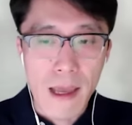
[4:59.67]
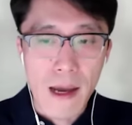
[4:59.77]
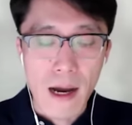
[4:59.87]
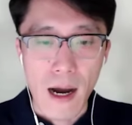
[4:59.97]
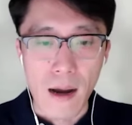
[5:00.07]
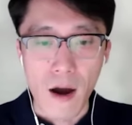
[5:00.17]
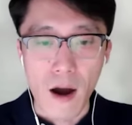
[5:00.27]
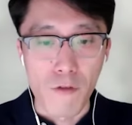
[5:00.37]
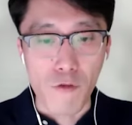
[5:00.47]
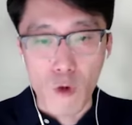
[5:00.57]

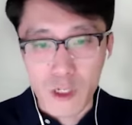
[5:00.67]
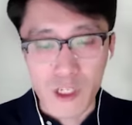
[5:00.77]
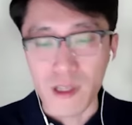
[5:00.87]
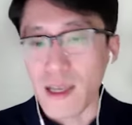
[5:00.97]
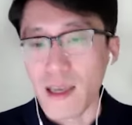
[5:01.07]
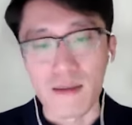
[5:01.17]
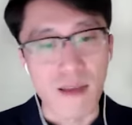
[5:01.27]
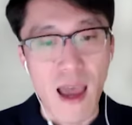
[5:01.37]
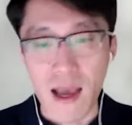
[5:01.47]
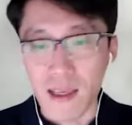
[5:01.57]
Unfortunately,
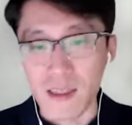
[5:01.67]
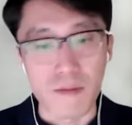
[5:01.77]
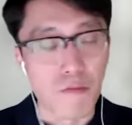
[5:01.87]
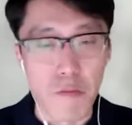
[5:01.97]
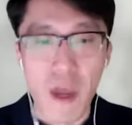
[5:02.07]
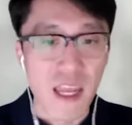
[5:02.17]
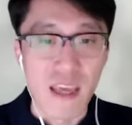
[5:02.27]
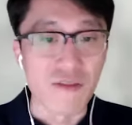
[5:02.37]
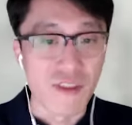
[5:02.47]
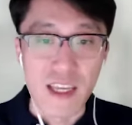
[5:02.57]
as many
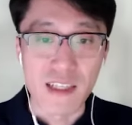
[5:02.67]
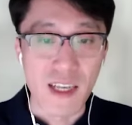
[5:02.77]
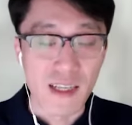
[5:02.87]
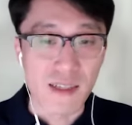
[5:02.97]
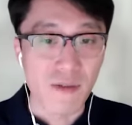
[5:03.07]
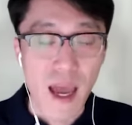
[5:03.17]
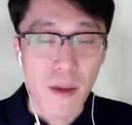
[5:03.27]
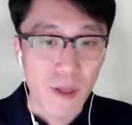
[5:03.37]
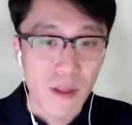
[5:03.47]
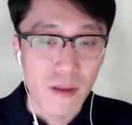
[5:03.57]
as these things have
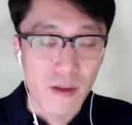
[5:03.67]
happened,